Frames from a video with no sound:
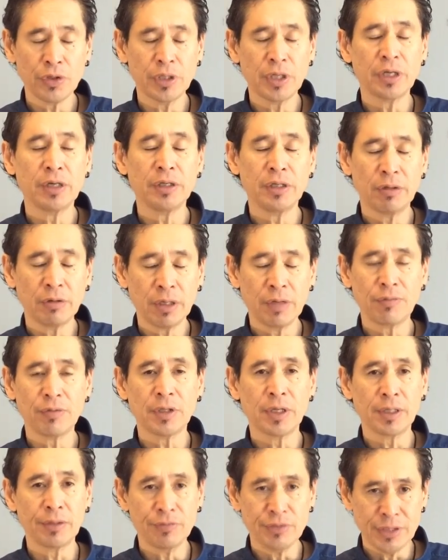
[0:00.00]
You don't have a
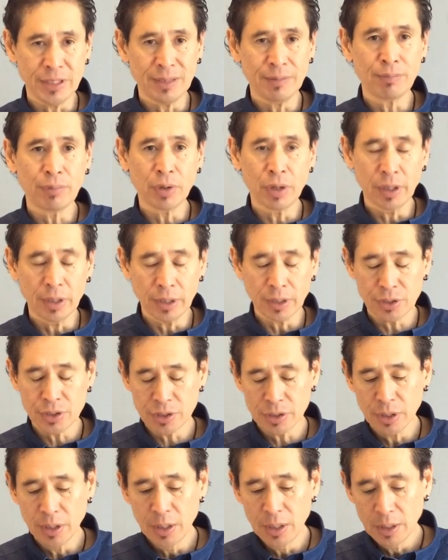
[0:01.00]
lot of dead
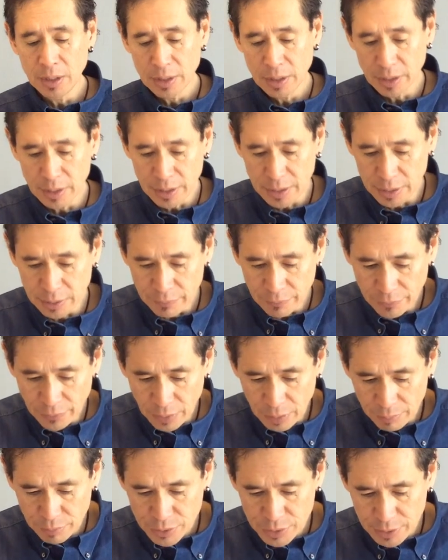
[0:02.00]
products in the
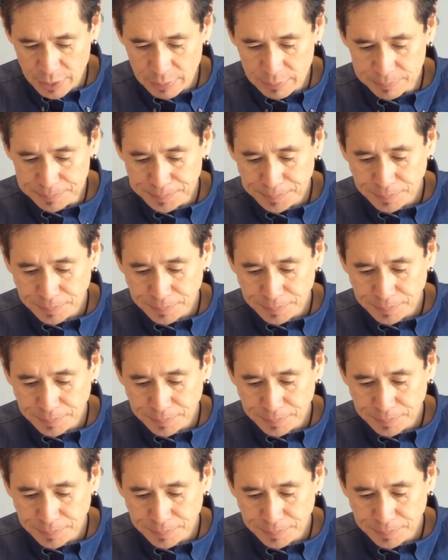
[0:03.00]
pharmacy.